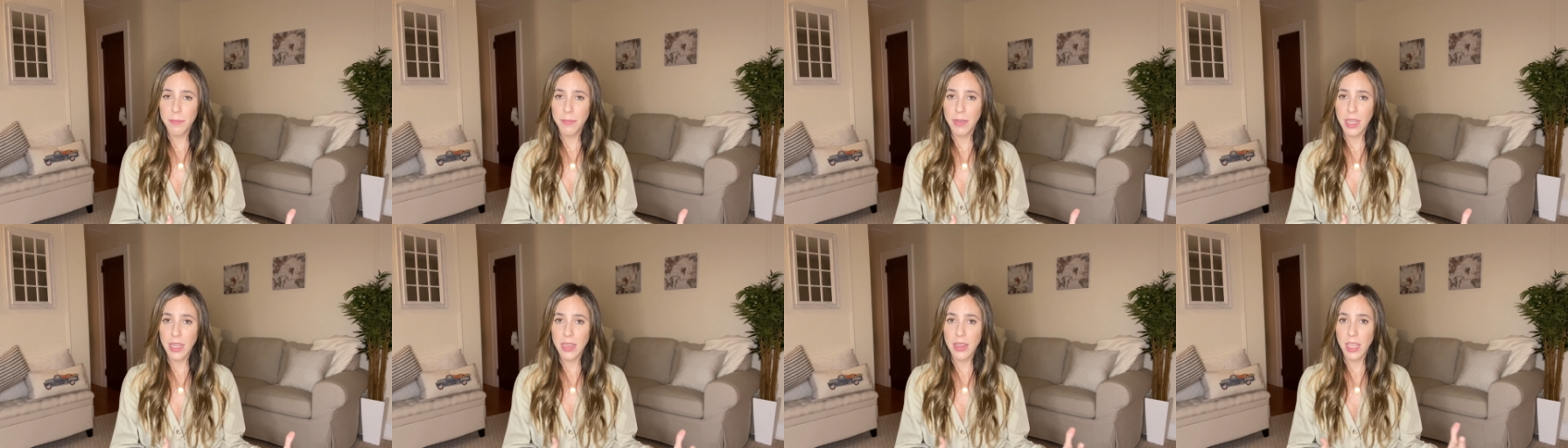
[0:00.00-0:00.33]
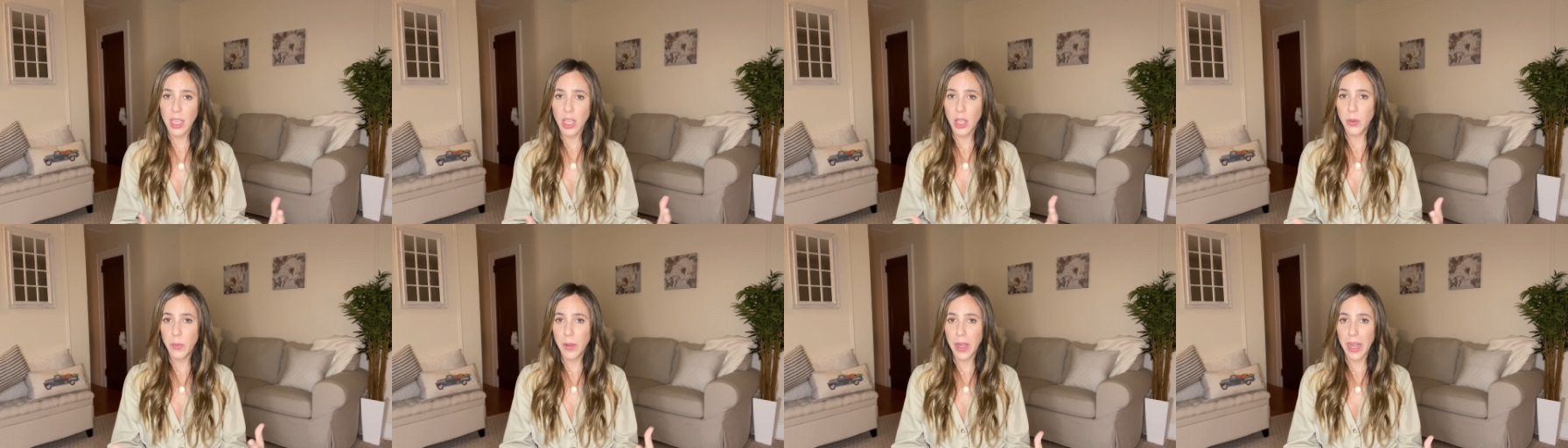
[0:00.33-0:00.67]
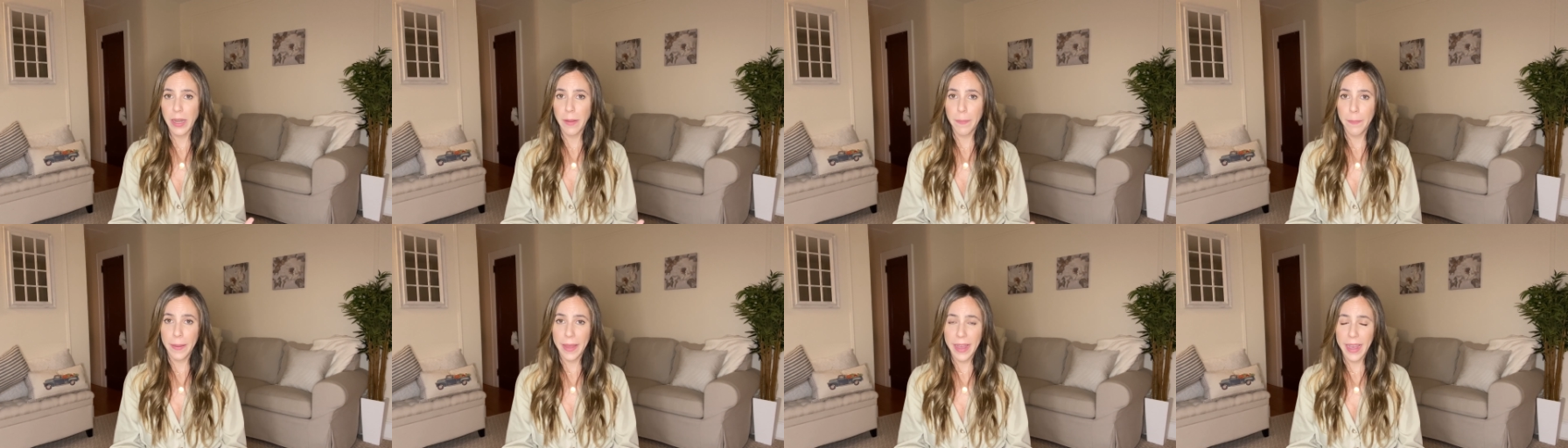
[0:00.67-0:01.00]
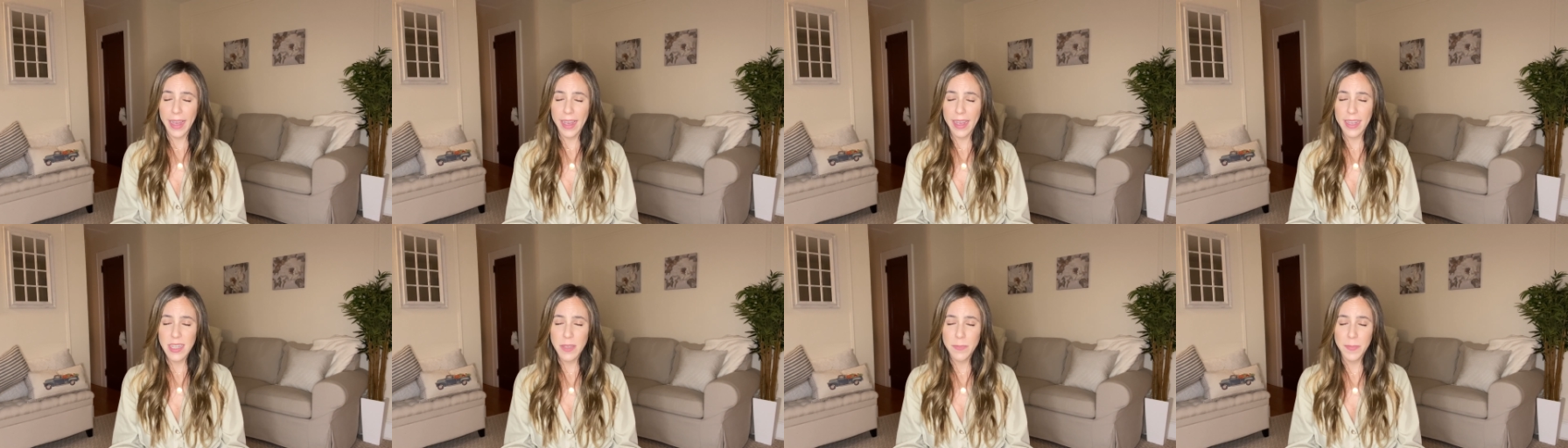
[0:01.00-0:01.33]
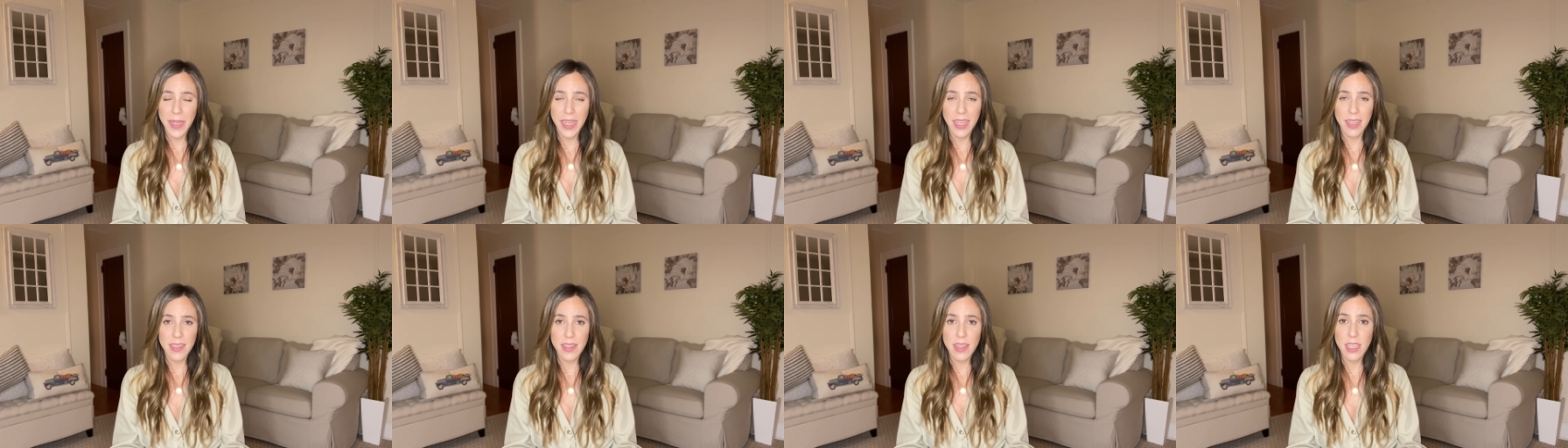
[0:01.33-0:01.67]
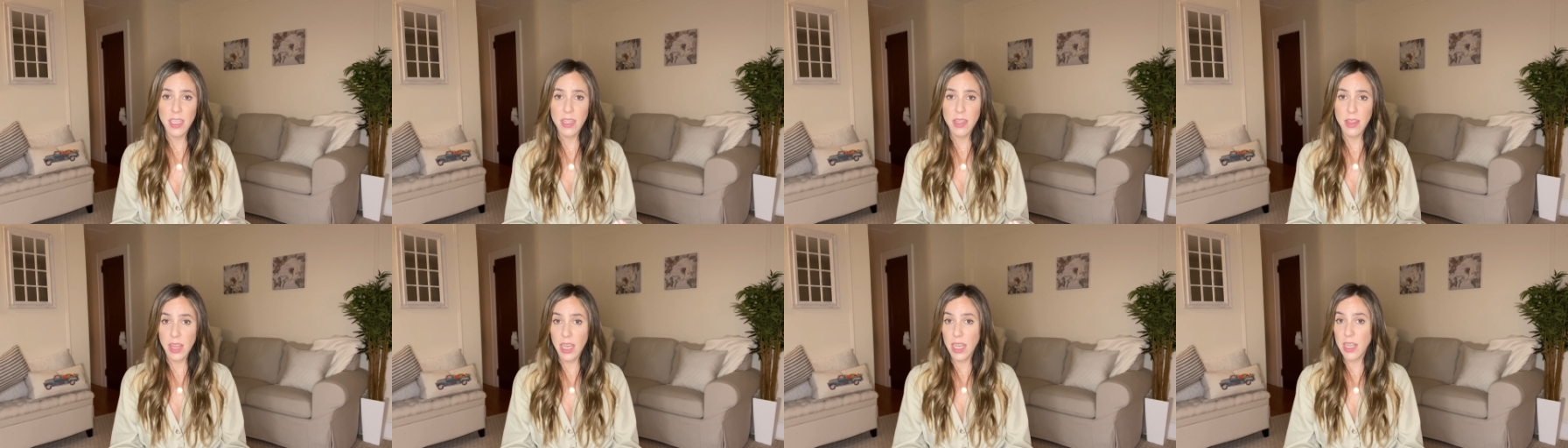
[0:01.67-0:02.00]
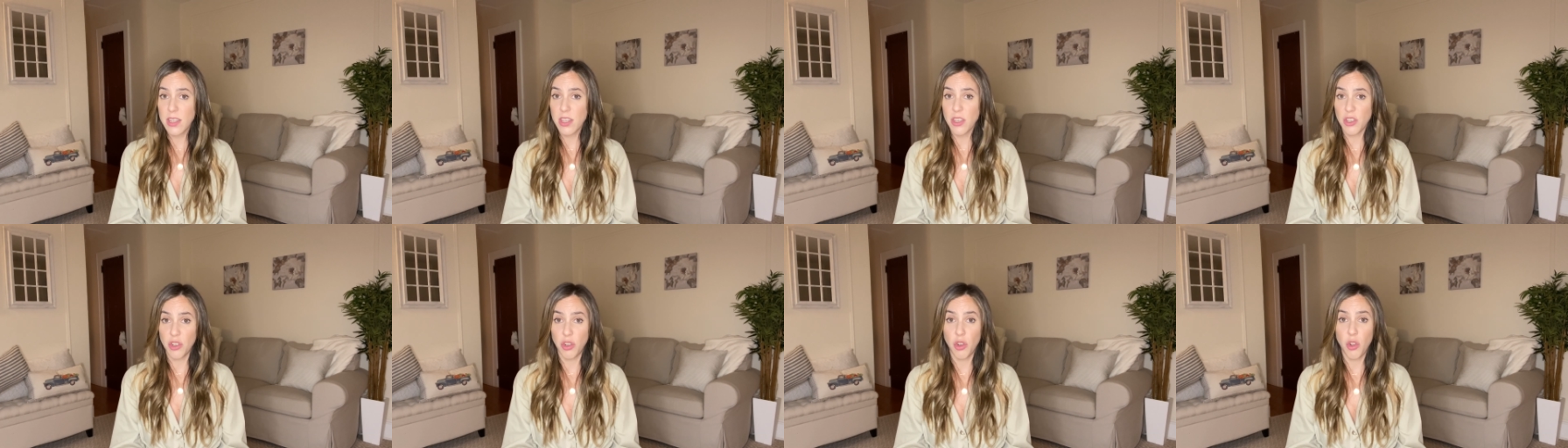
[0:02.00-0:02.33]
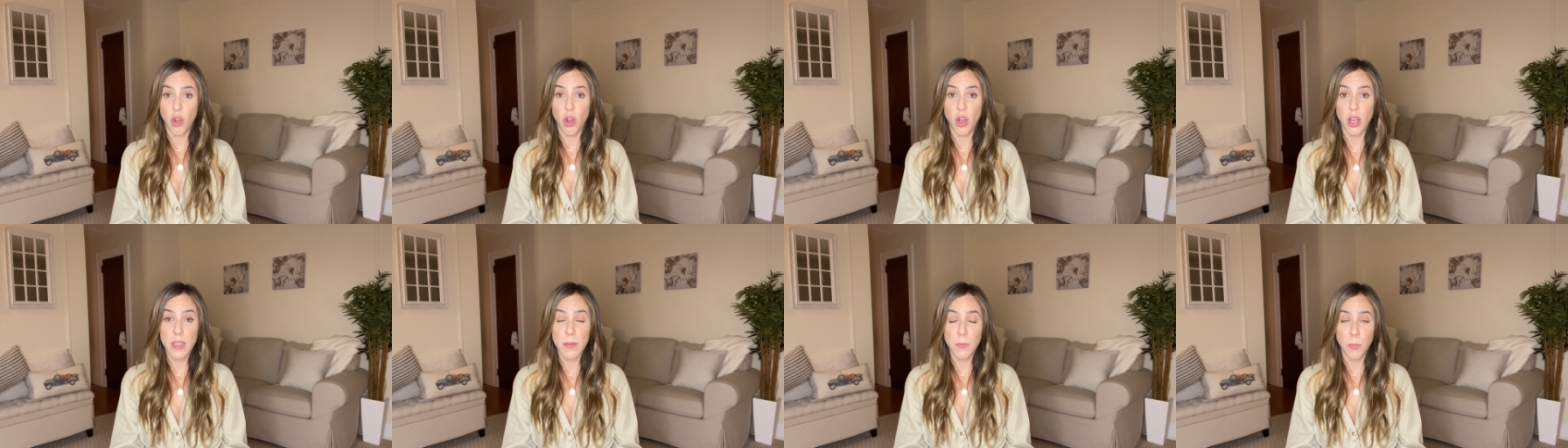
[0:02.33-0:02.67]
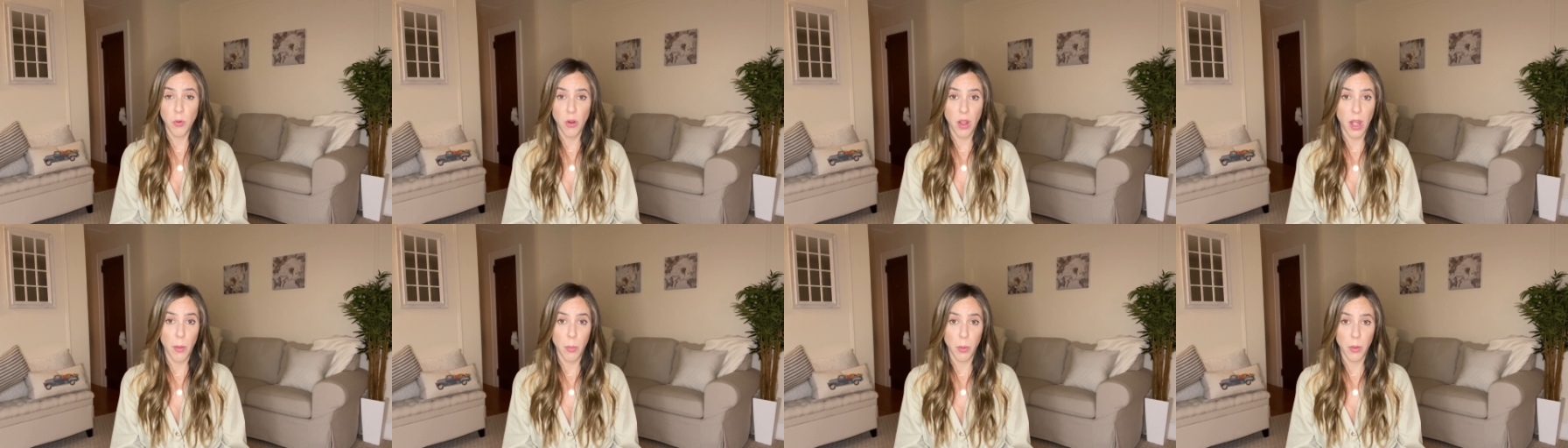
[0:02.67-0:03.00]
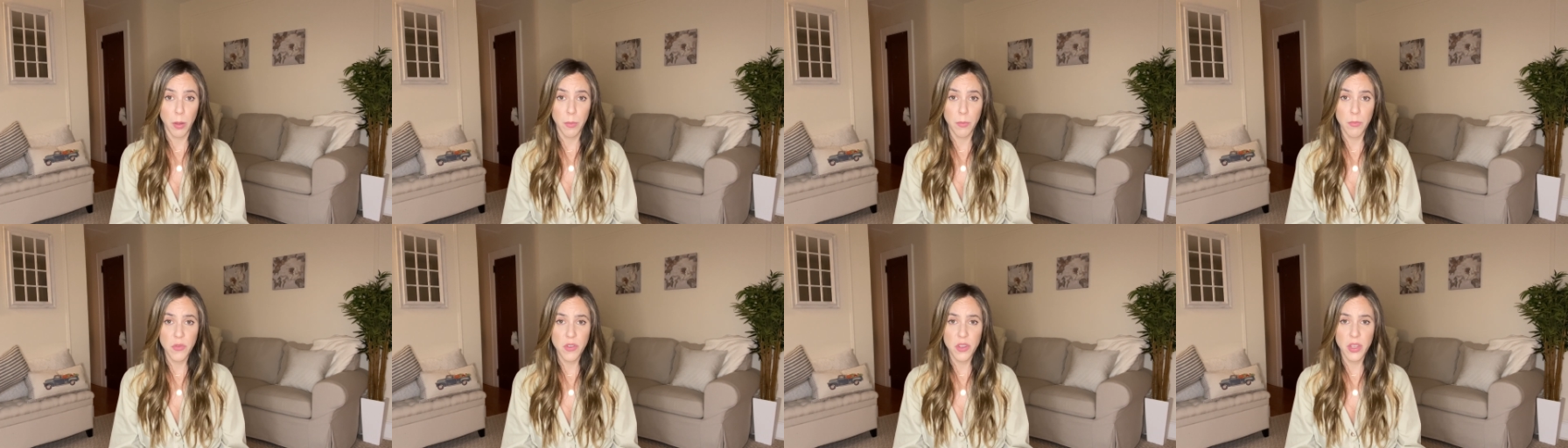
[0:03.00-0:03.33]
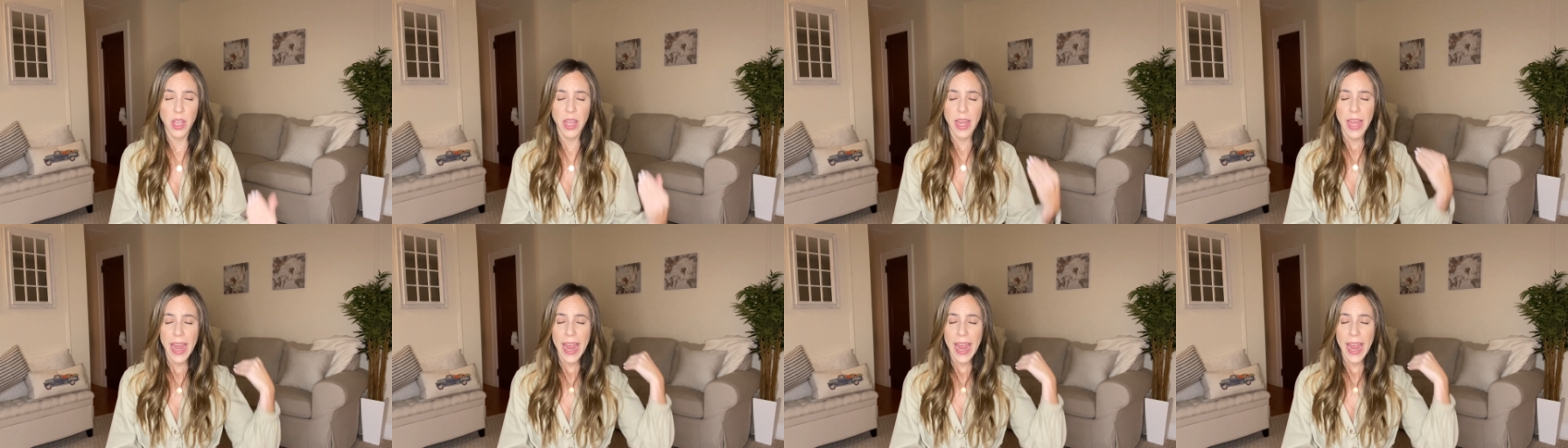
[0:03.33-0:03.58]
mean that you get a pass because these things still cause problems.